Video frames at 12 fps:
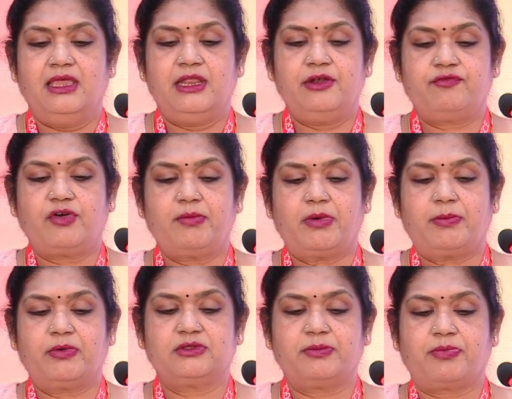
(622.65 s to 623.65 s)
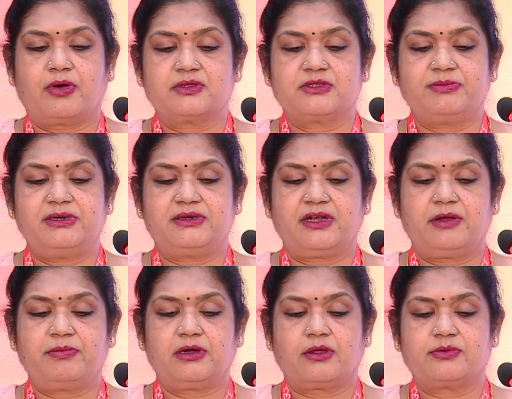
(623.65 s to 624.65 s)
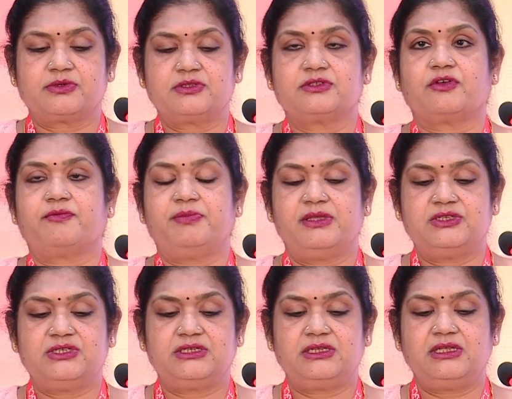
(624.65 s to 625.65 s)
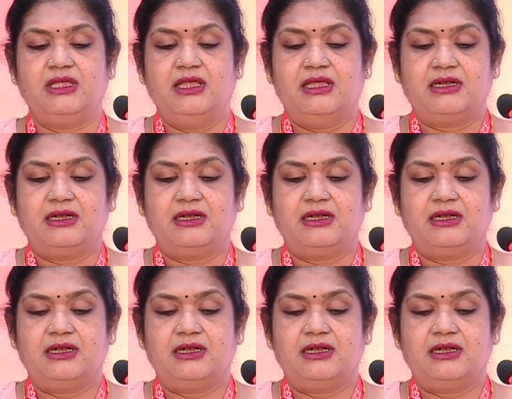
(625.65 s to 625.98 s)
Inform about the possible treatment options of PGT,